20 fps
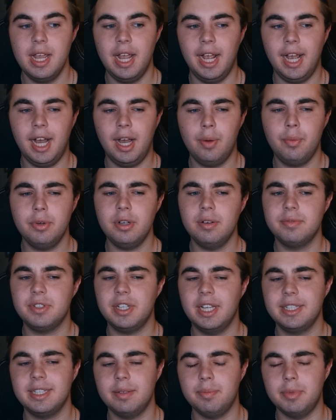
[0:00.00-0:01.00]
Now, I wonder if
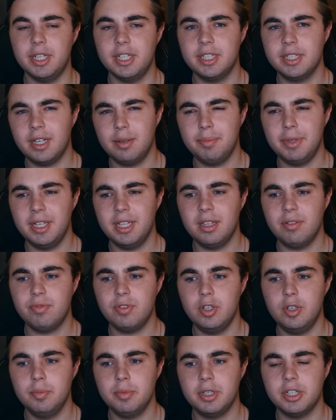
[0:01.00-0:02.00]
Zazie Beetz going to be in the
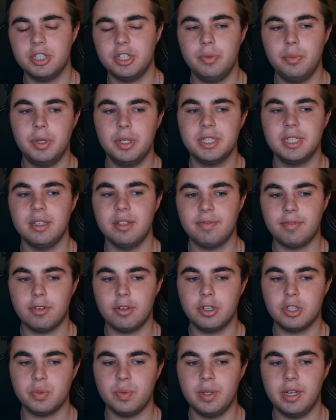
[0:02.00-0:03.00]
film because he was in the
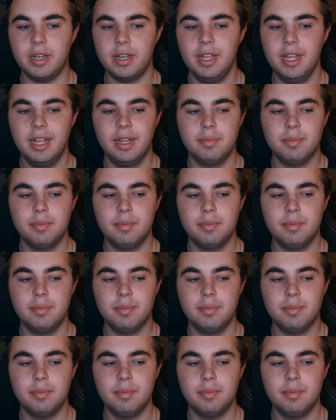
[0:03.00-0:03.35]
first one.